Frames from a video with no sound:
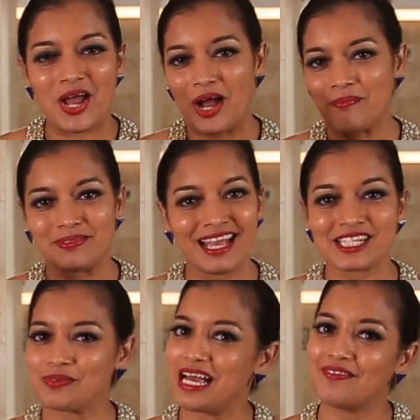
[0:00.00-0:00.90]
Up
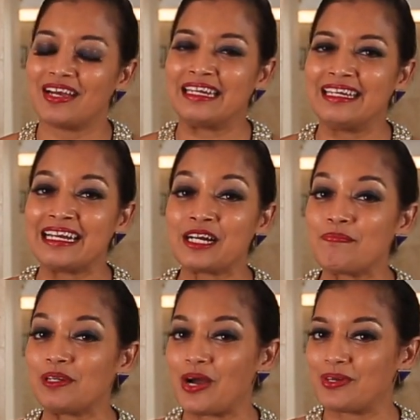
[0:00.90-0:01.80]
next, we have
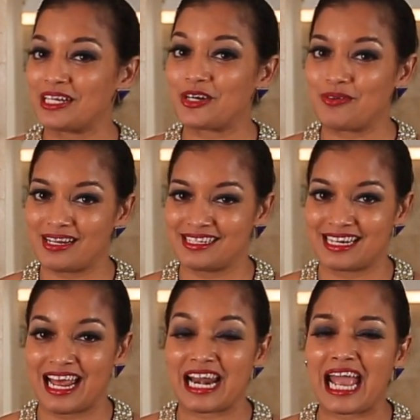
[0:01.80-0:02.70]
Anika
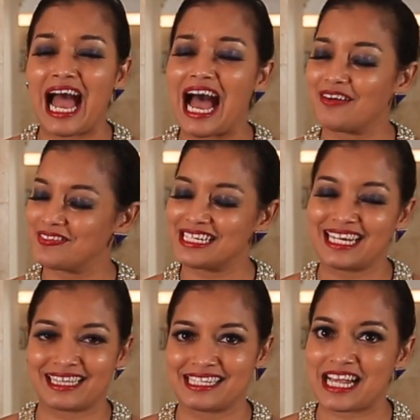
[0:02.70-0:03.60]
Plowden-Corentin, and I have to
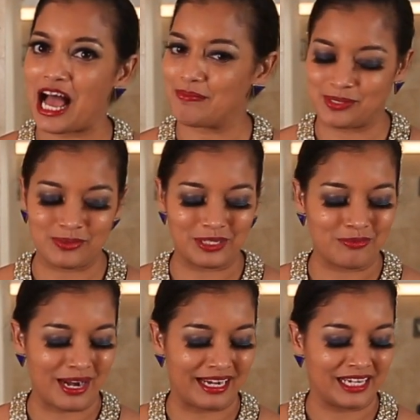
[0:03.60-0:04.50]
get this absolutely
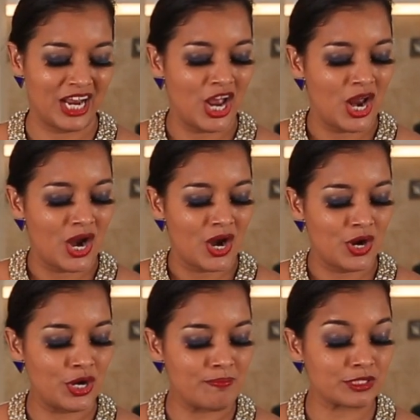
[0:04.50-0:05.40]
right.
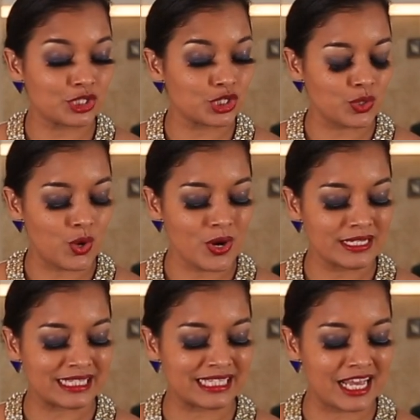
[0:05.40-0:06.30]
Her mature,
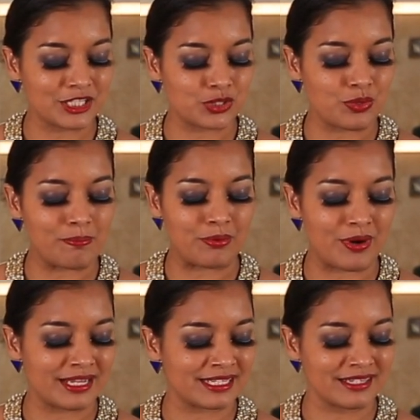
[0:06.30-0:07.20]
sensual
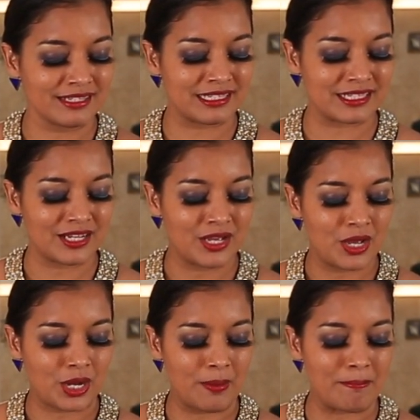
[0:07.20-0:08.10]
presence
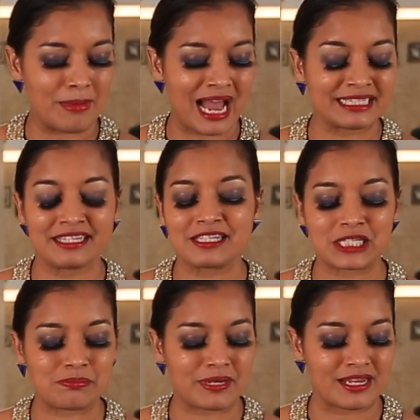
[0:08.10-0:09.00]
commanded the
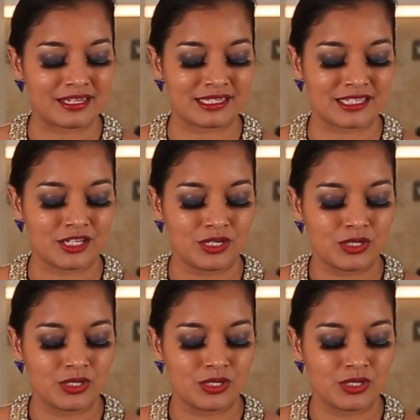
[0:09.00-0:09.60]
space,